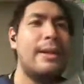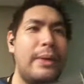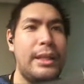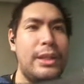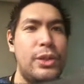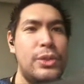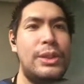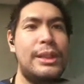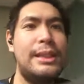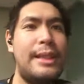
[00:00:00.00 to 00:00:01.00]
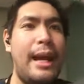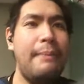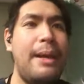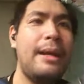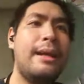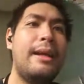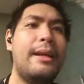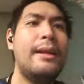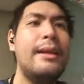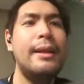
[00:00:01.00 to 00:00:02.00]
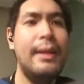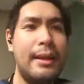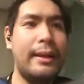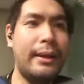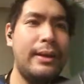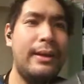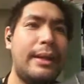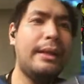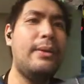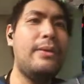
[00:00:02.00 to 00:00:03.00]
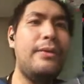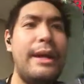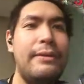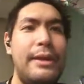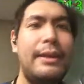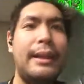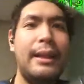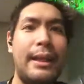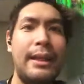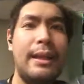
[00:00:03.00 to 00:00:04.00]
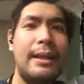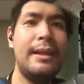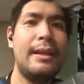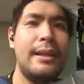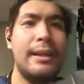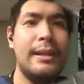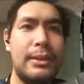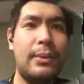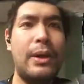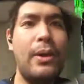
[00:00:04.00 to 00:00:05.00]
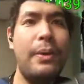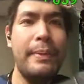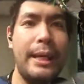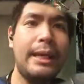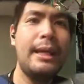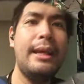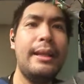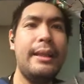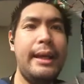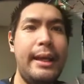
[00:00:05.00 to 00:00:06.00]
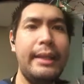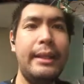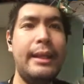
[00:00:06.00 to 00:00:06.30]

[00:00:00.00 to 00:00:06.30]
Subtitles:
we can use this time. There we go, got the revive out. So we're hoping that,